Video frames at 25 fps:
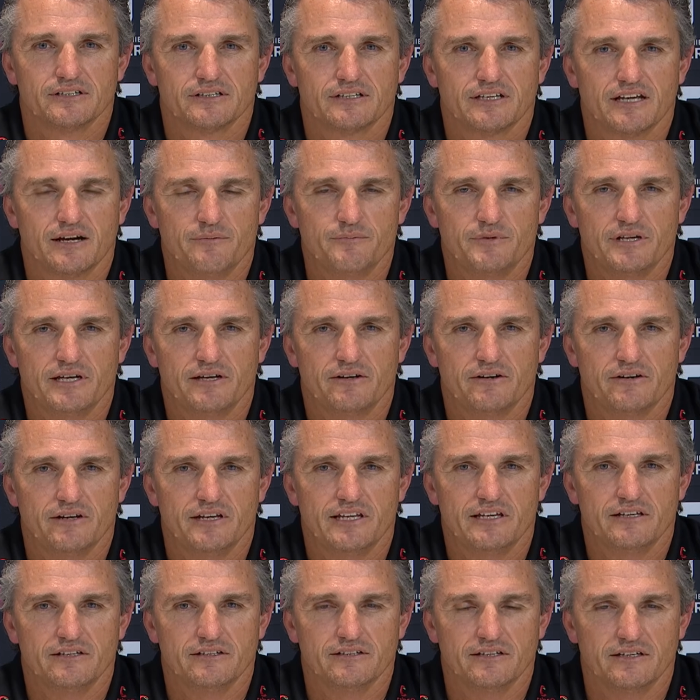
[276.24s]
come down on
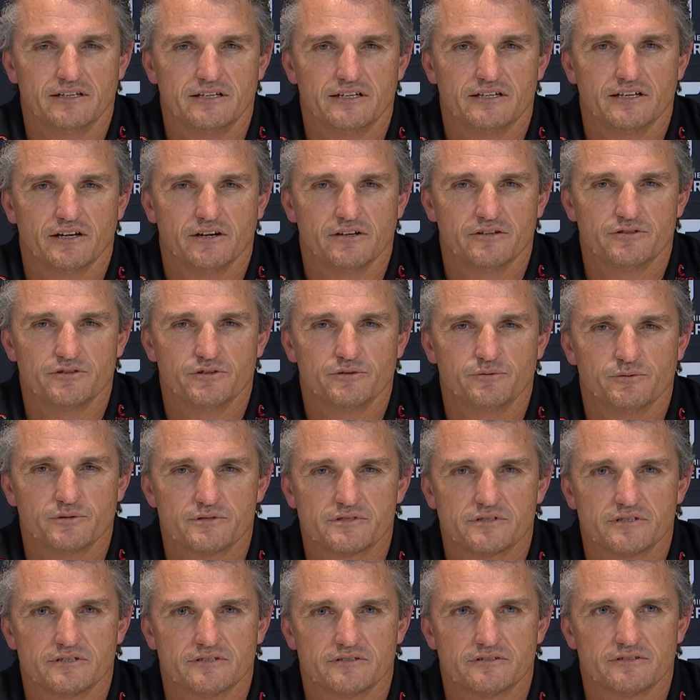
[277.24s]
any any coach who
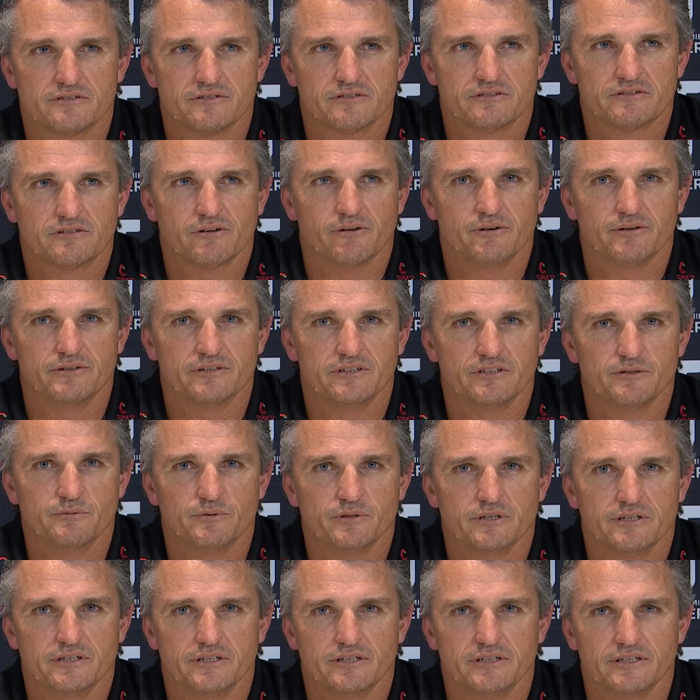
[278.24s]
wants to try and
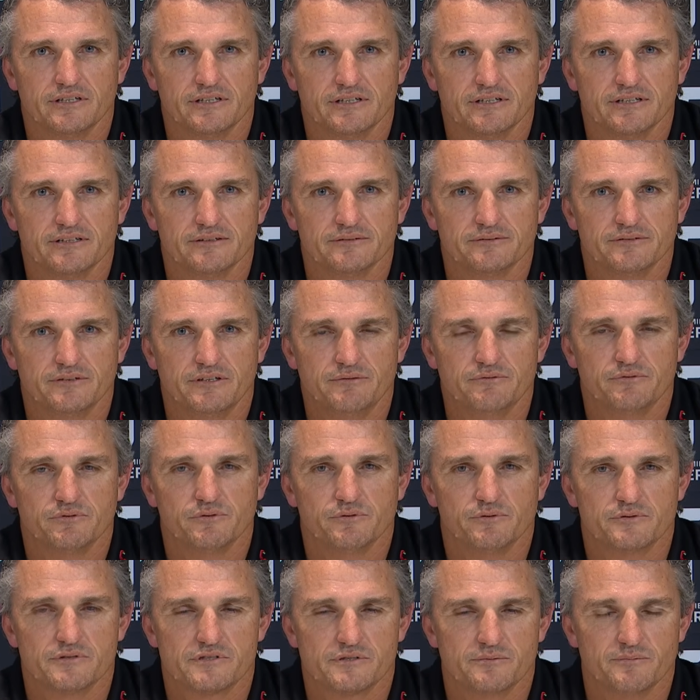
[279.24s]
deliberately uh,
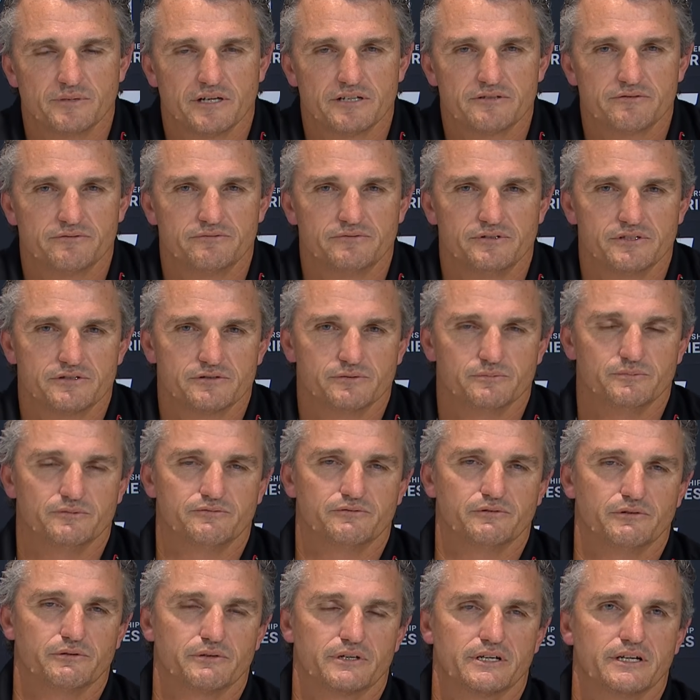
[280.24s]
influence a match official
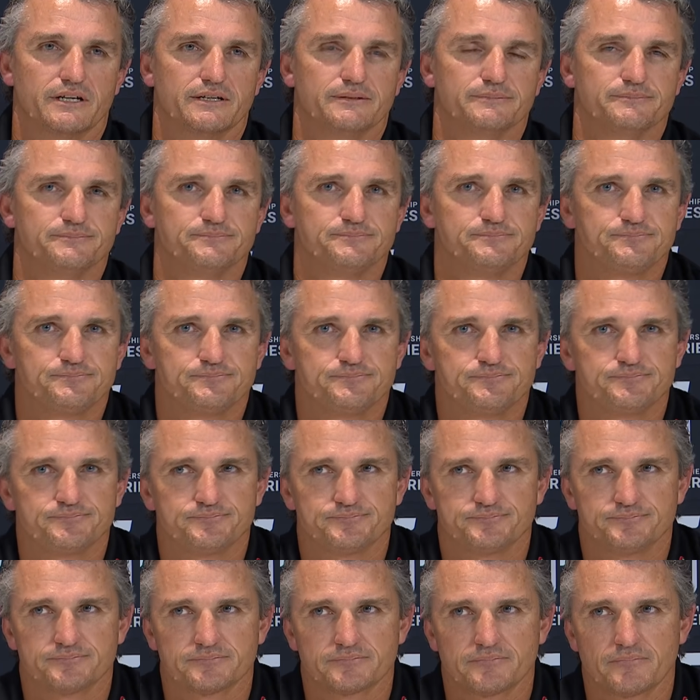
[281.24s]
before a game
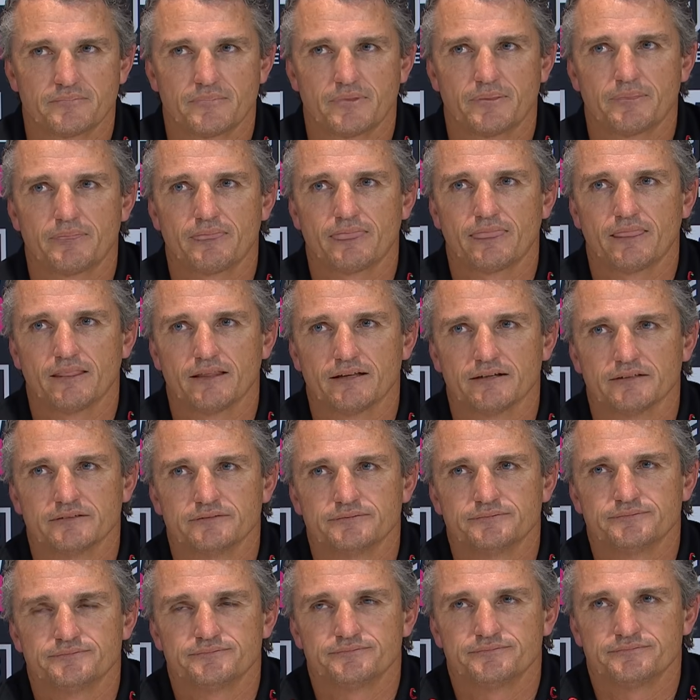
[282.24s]
in, ter- in, terms of
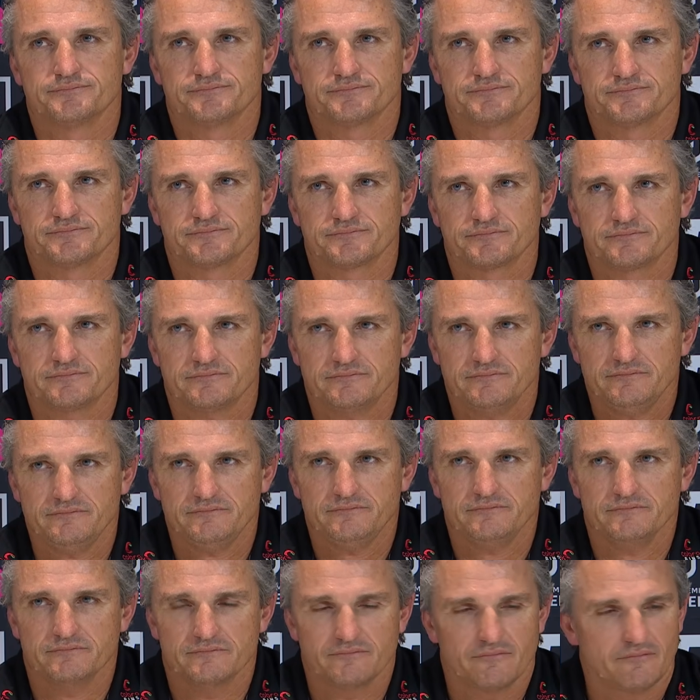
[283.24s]
public commentary,
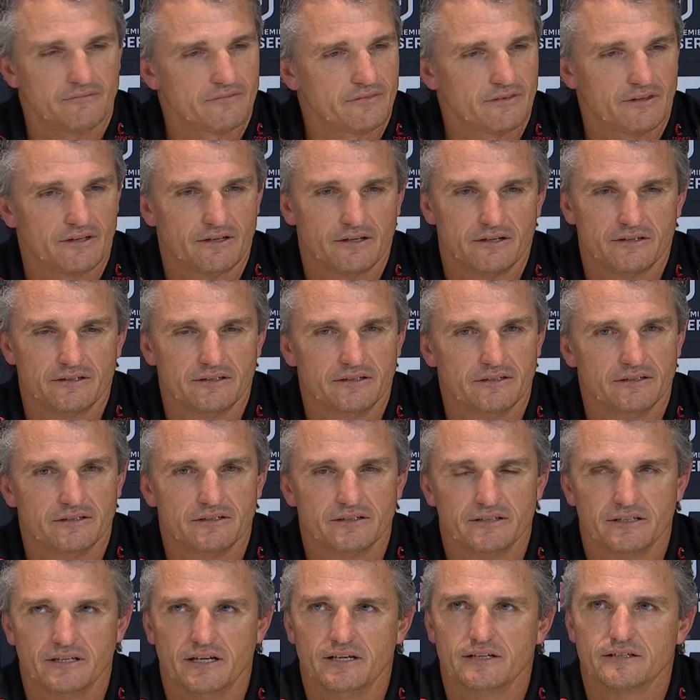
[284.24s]
Ivan, or in terms of direct
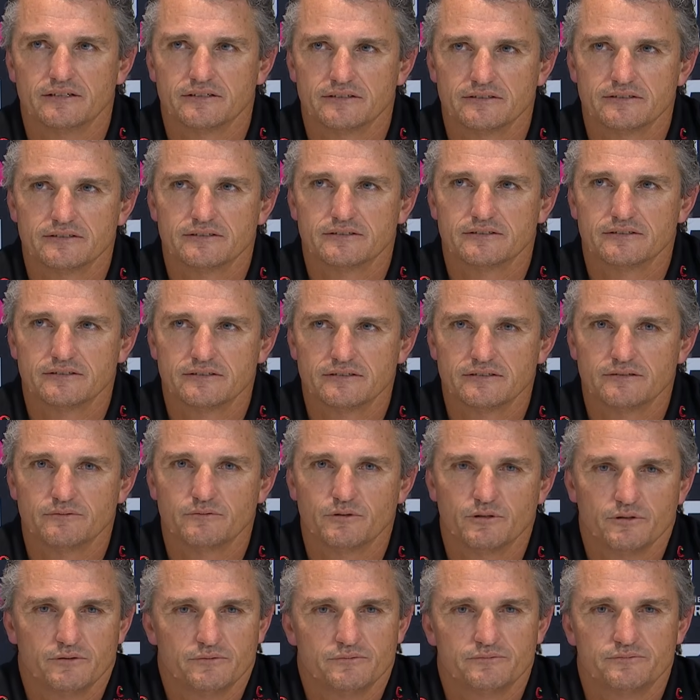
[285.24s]
direct yeah. approaches to
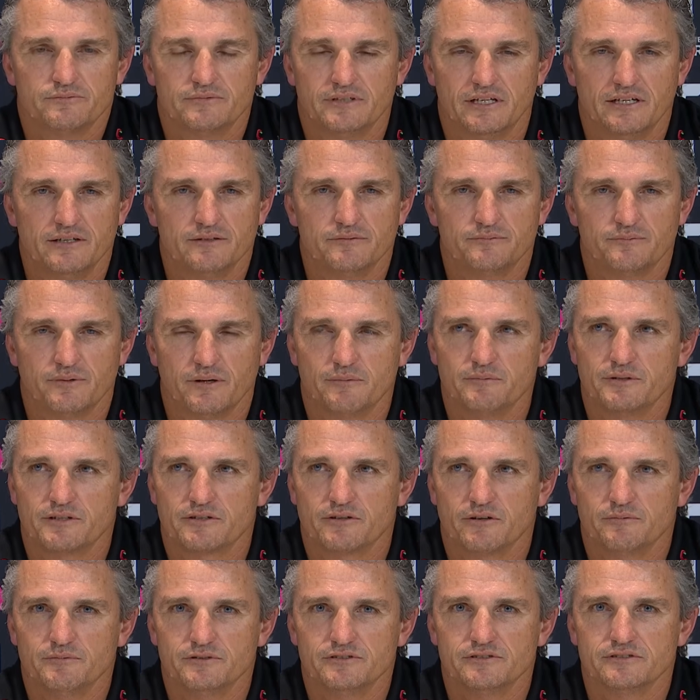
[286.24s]
well, you know, no public
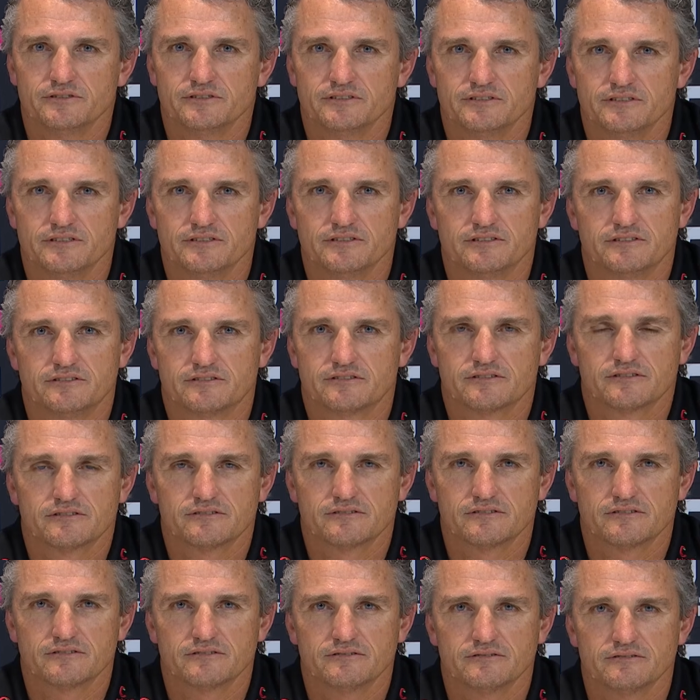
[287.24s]
commentary. It's
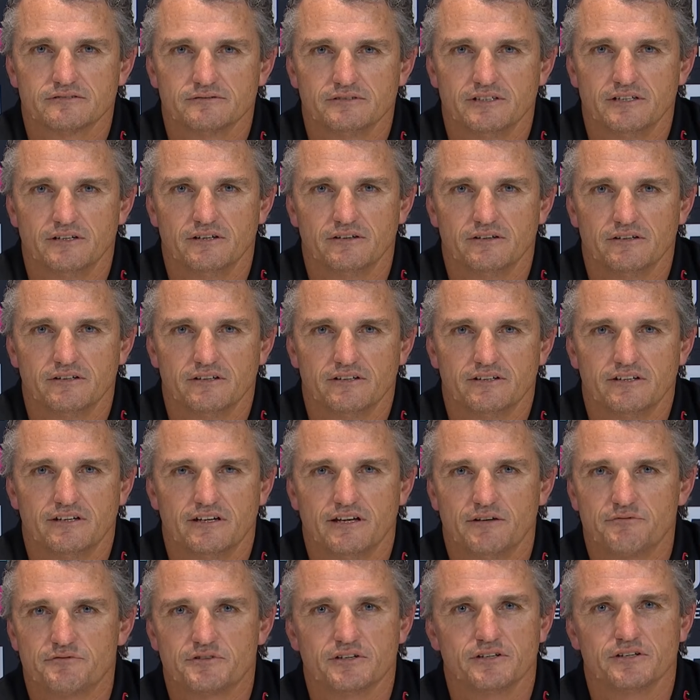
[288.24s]
you know I don't
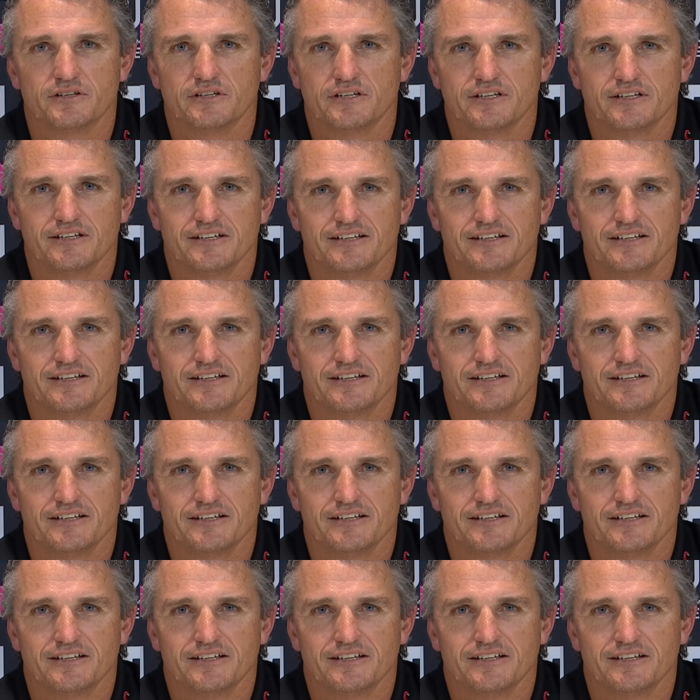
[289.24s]
have to,